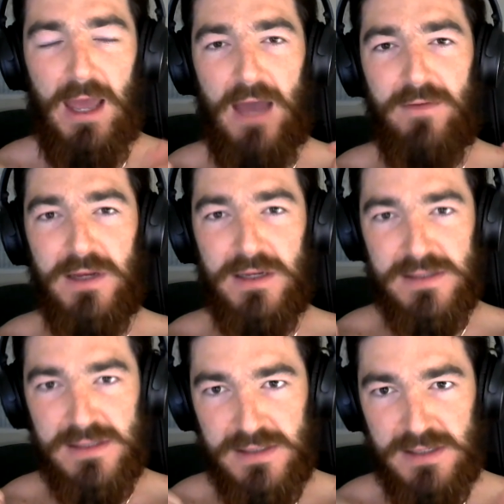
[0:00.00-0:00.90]
Having
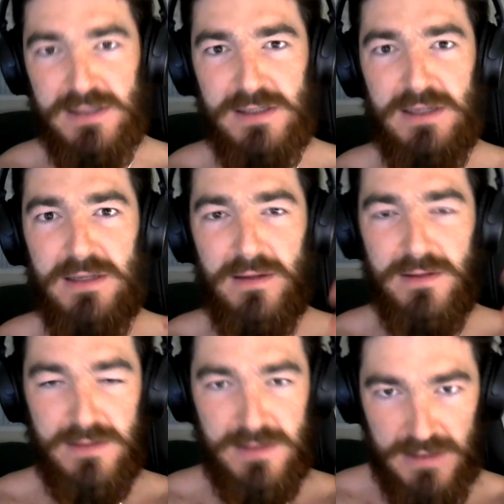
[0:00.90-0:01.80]
consistent
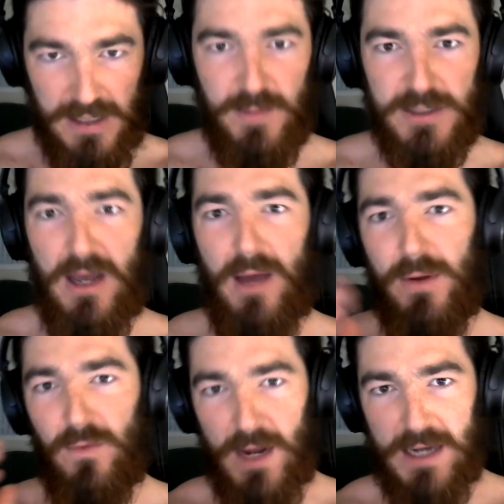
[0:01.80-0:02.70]
sleep time
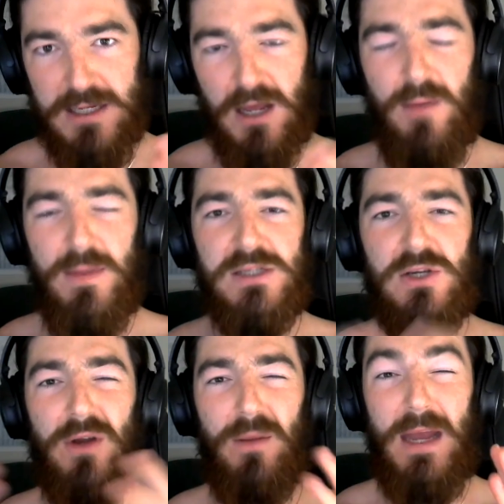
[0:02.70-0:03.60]
and wake time is
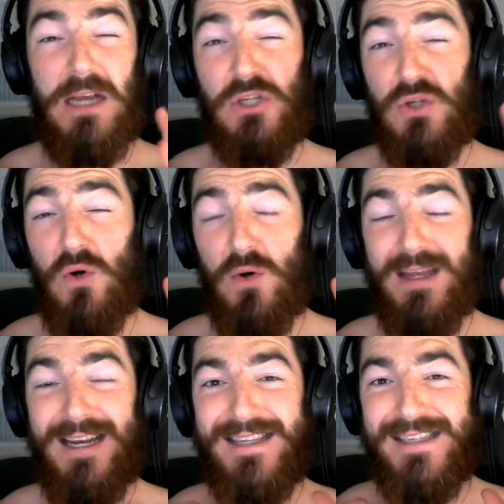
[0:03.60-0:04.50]
going to make sure
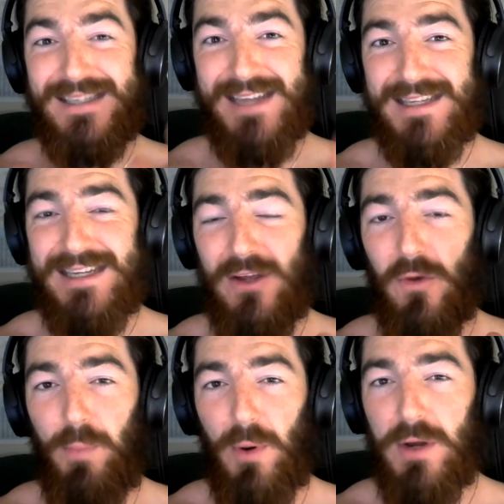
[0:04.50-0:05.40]
that it's setting your
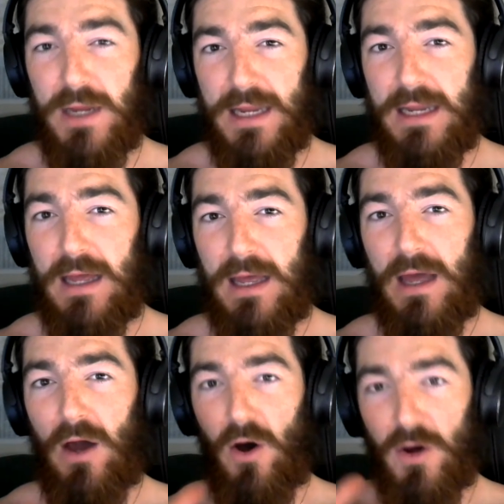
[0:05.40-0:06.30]
body
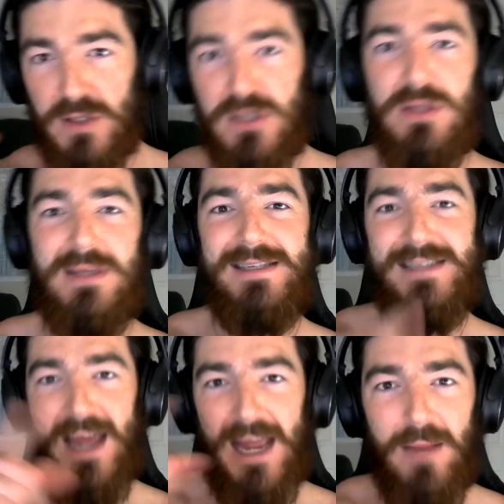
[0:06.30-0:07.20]
onto the
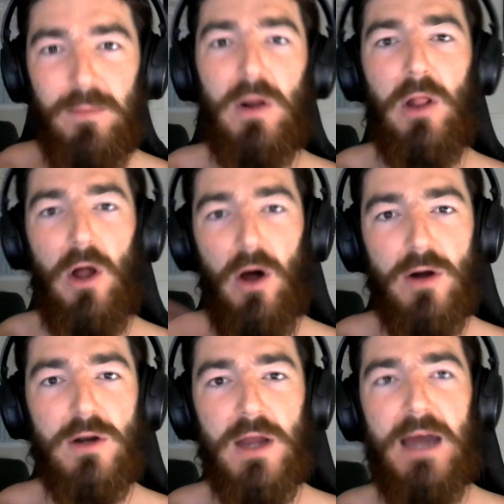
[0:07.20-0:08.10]
same
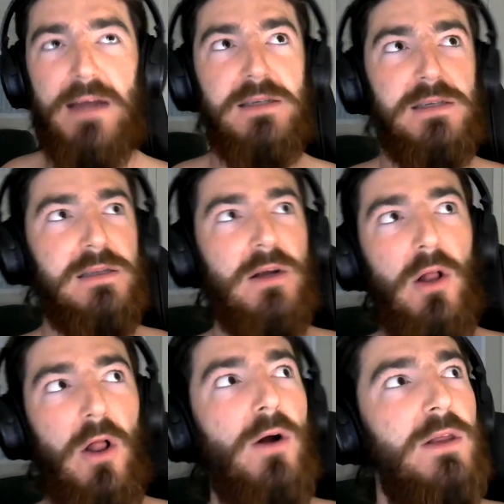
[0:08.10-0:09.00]
clock as the
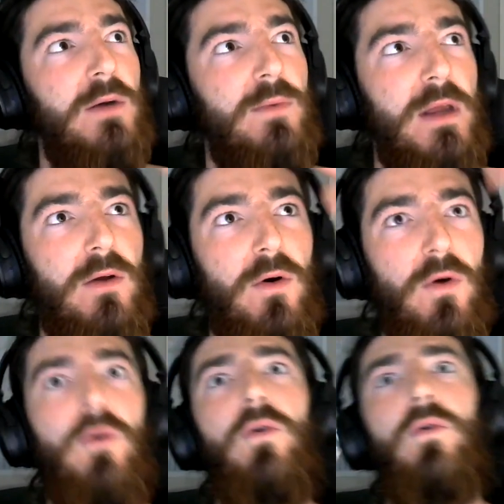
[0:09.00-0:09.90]
clock that we
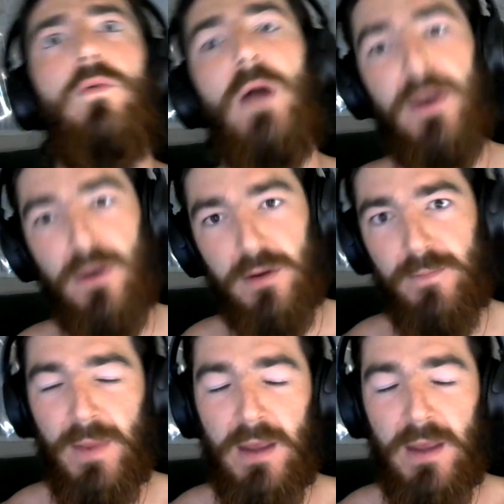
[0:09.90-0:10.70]
all run on.